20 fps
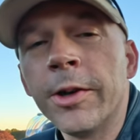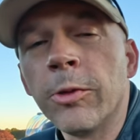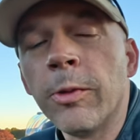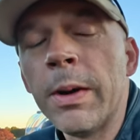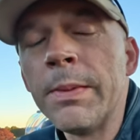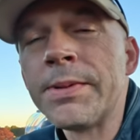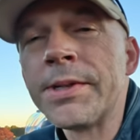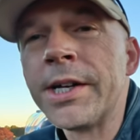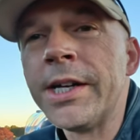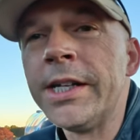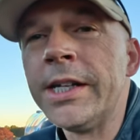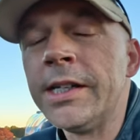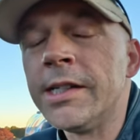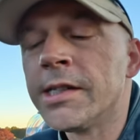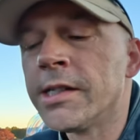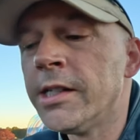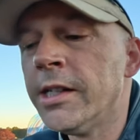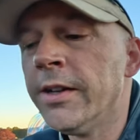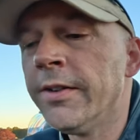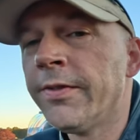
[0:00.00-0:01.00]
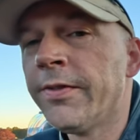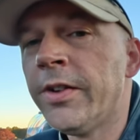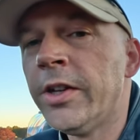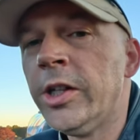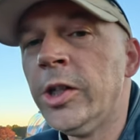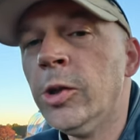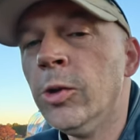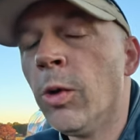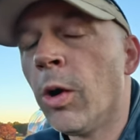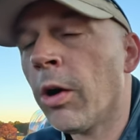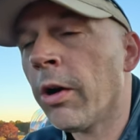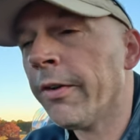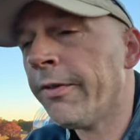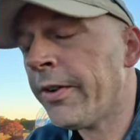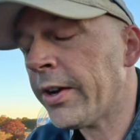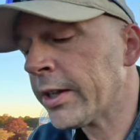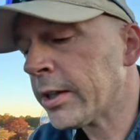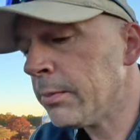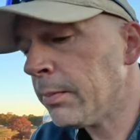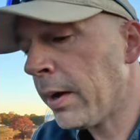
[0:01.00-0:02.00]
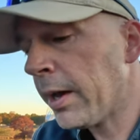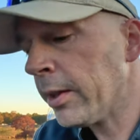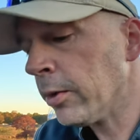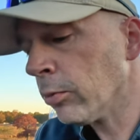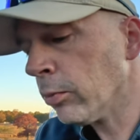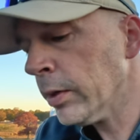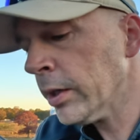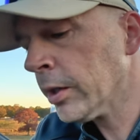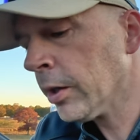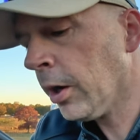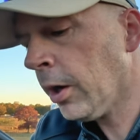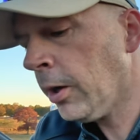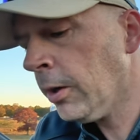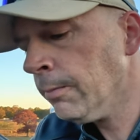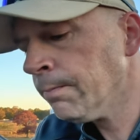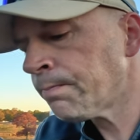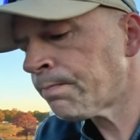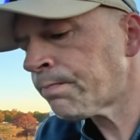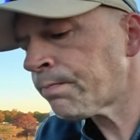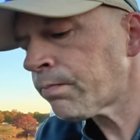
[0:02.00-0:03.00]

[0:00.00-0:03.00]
their website and see if you are affected by the recall.